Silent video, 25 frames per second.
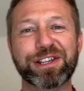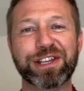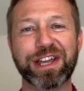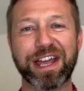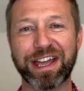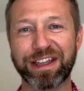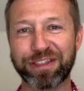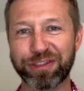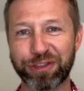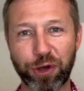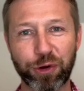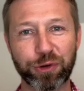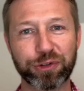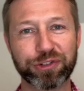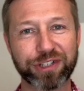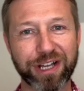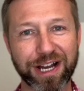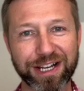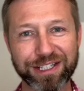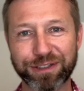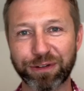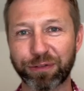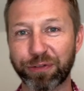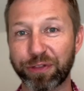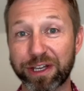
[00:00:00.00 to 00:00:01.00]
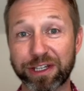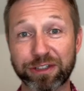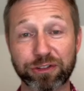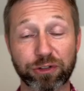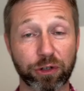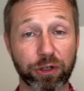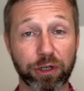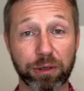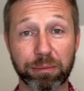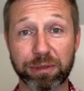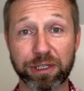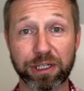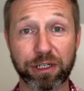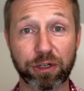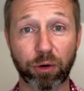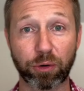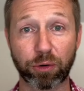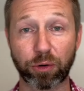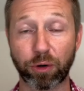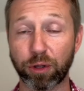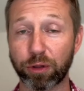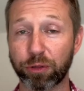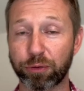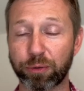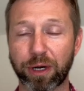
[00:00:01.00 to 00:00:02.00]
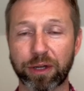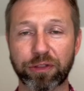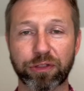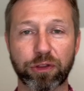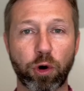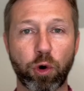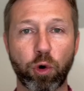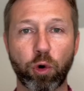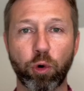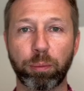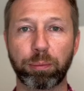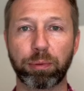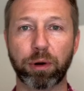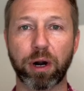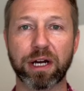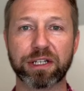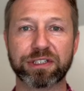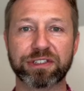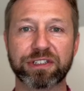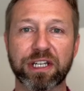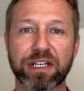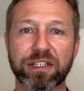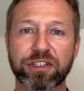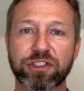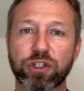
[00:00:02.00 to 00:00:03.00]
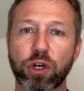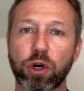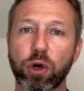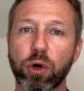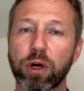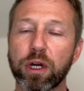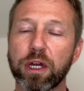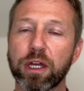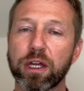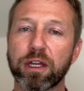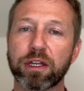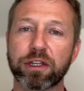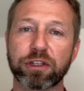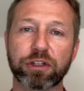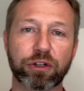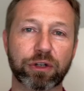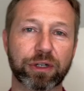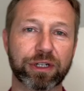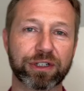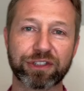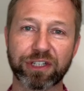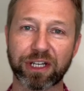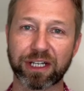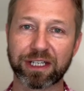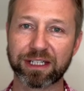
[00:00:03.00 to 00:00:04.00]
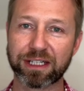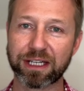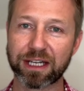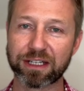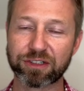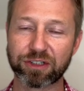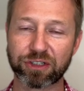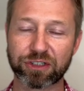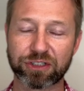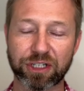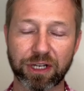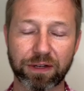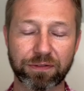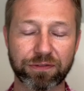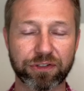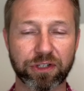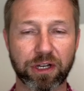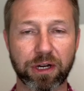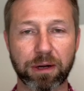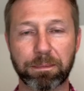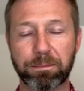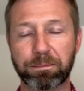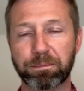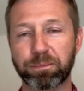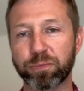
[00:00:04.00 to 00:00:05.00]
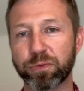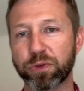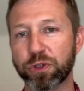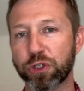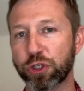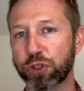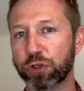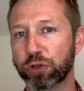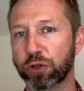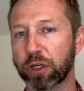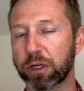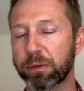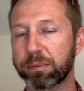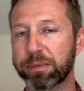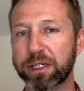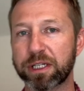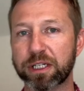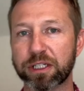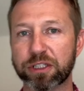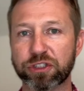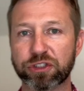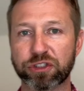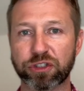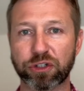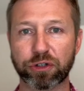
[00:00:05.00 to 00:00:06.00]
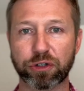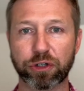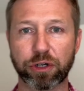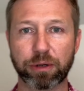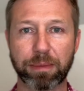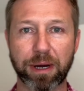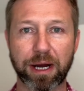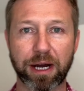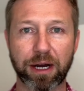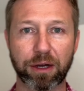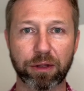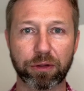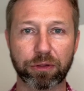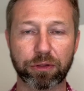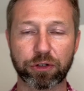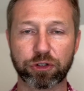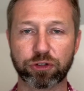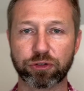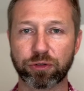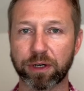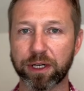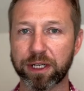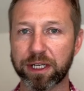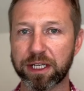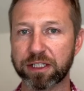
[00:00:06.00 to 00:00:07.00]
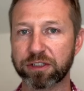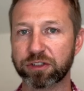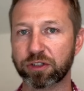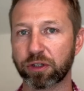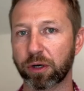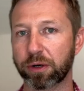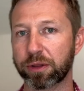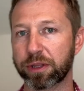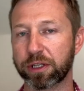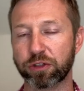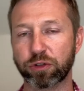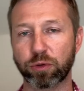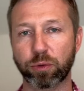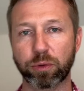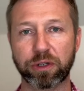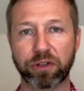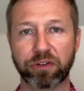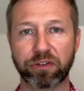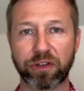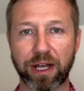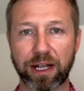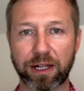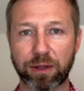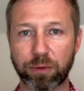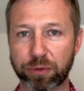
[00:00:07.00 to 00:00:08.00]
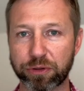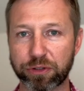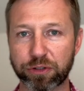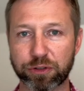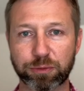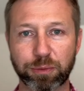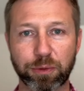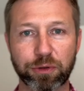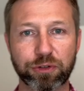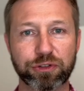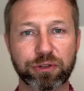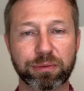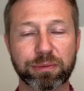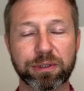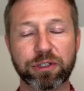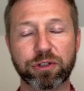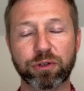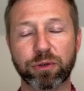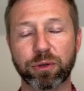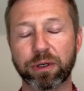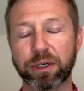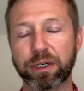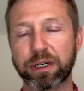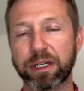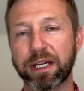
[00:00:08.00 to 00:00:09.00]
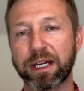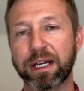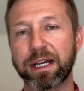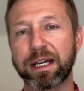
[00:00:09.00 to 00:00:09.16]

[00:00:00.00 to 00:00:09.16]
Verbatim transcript: And those kinds of things are going to be going on throughout the whole process. So you're going to second guess yourself some. You're going to be concerned about the trades and are they doing exactly what they're supposed to be doing?